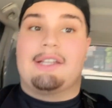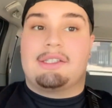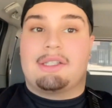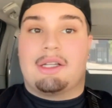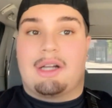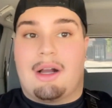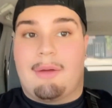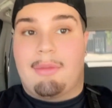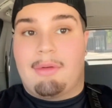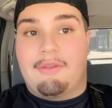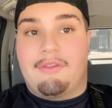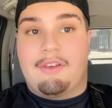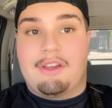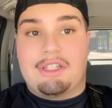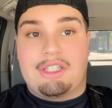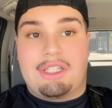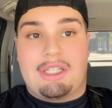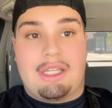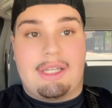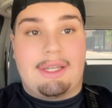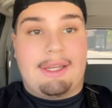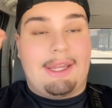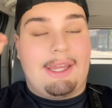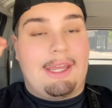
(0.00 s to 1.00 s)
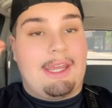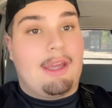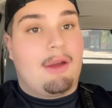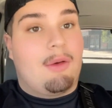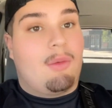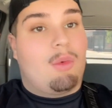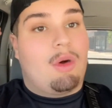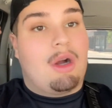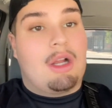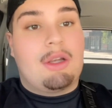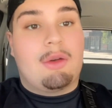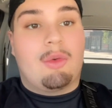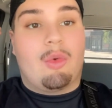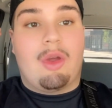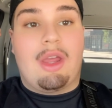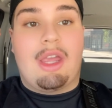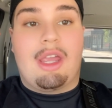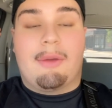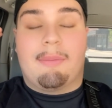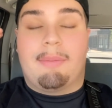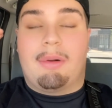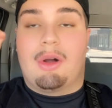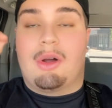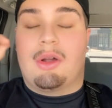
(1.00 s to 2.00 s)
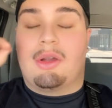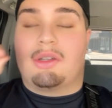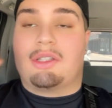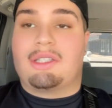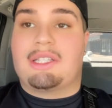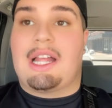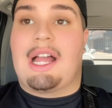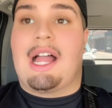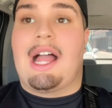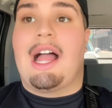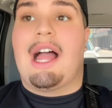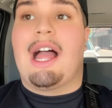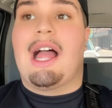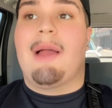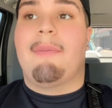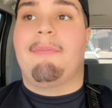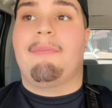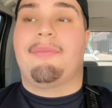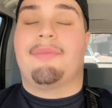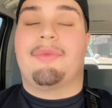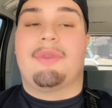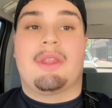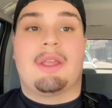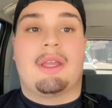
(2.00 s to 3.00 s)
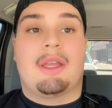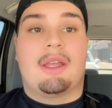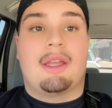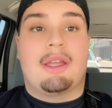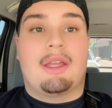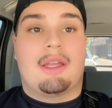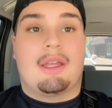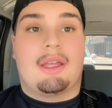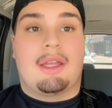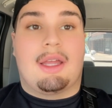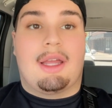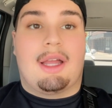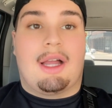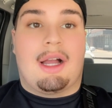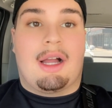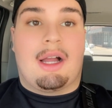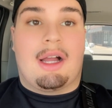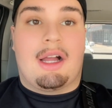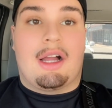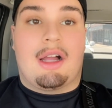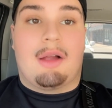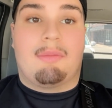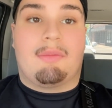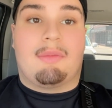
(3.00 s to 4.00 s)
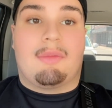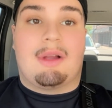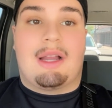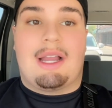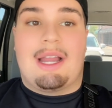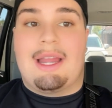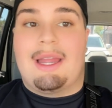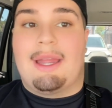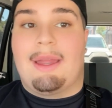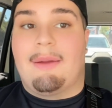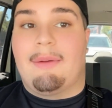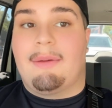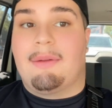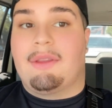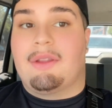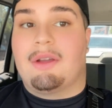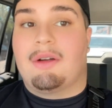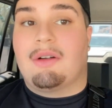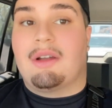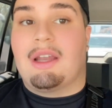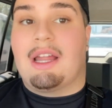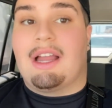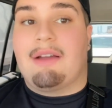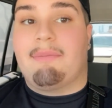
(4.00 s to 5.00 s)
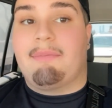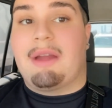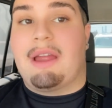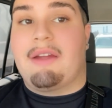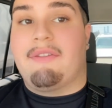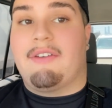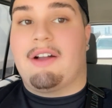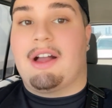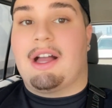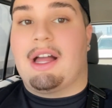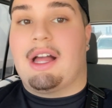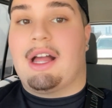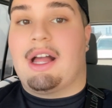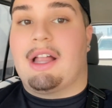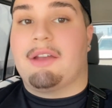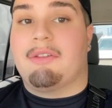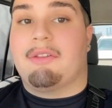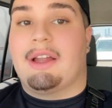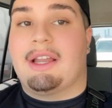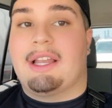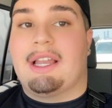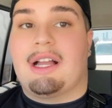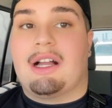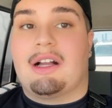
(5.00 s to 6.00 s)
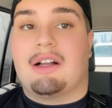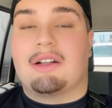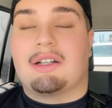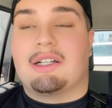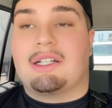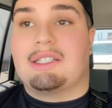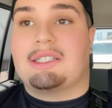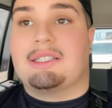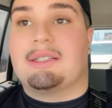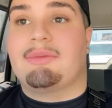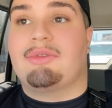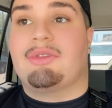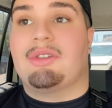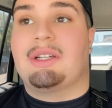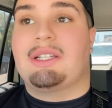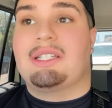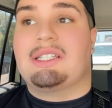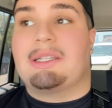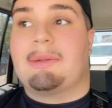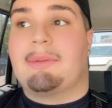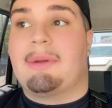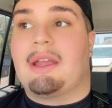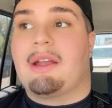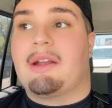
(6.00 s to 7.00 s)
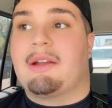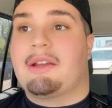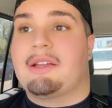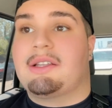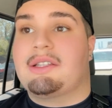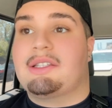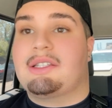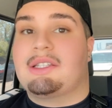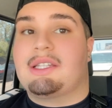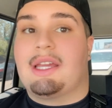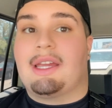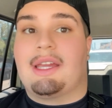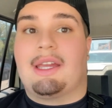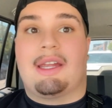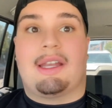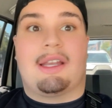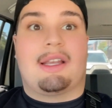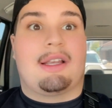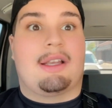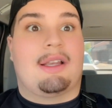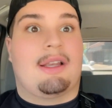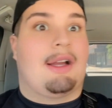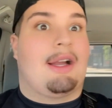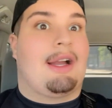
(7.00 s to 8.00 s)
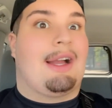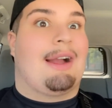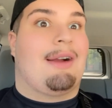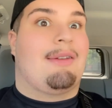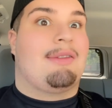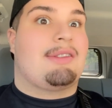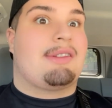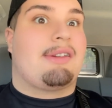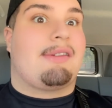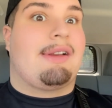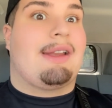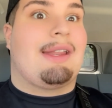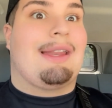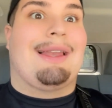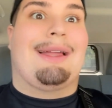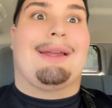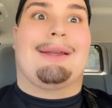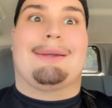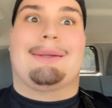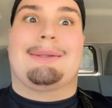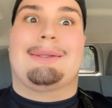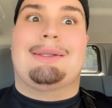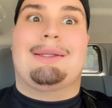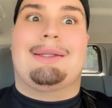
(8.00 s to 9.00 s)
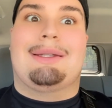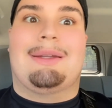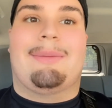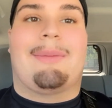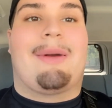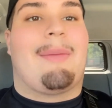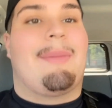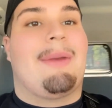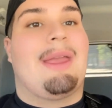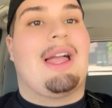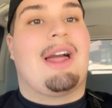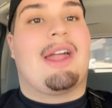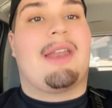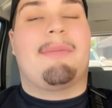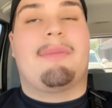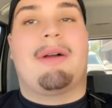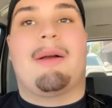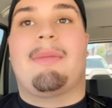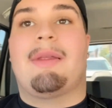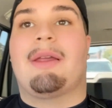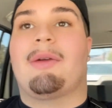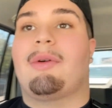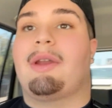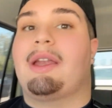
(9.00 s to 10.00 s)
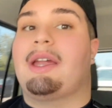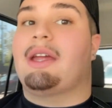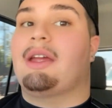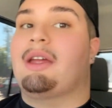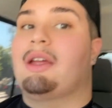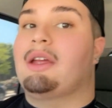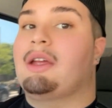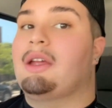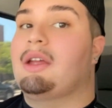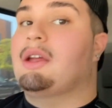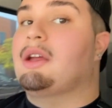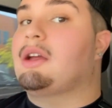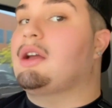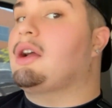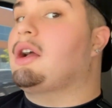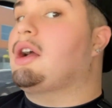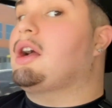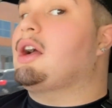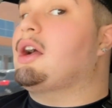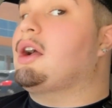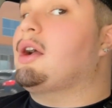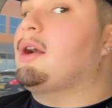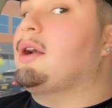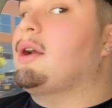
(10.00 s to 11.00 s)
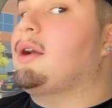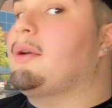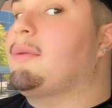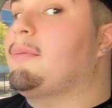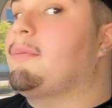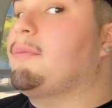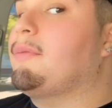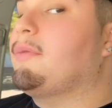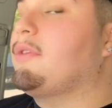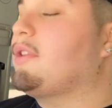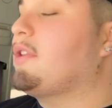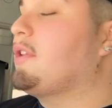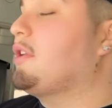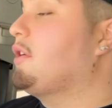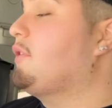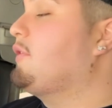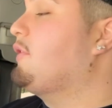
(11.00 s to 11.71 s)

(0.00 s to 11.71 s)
So I'm officially 1 week post-op. I don't have my faja on right now because I'm doing some errands and I was already like, ooh, about being out in public with it. So